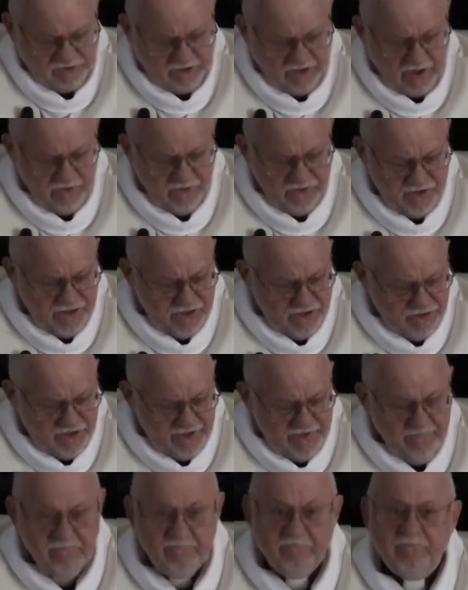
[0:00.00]
sounds
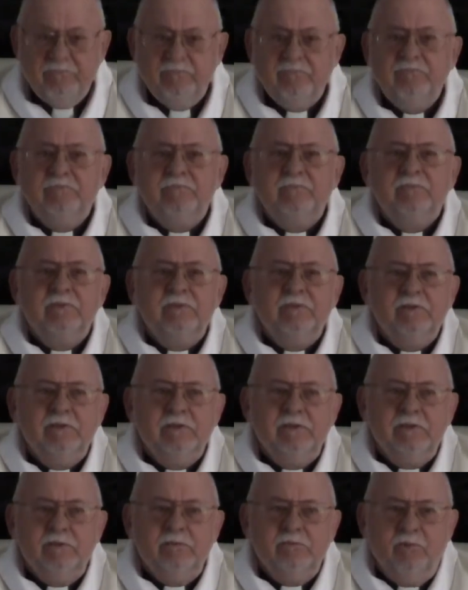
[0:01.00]
easy,
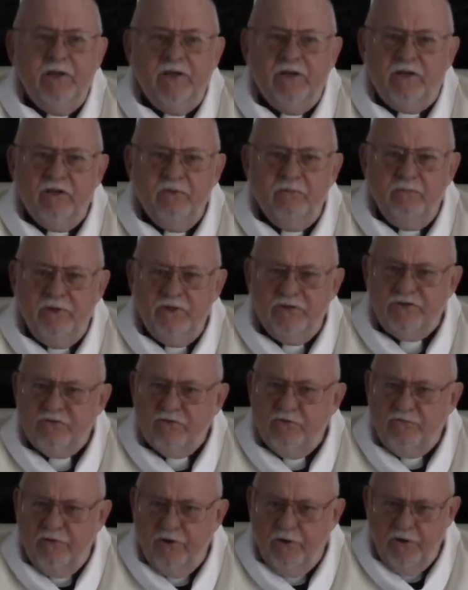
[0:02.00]
but it can be
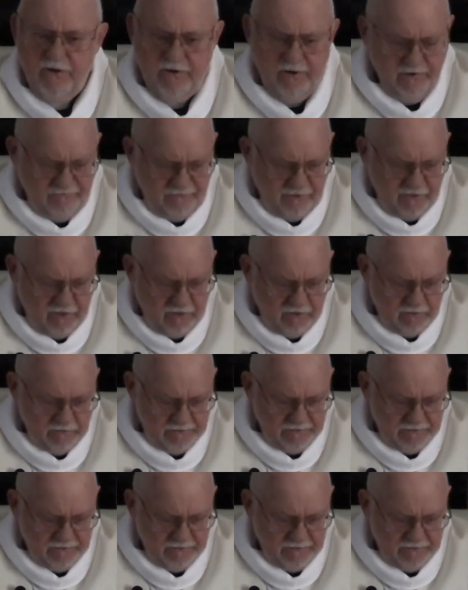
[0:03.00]
so very difficult.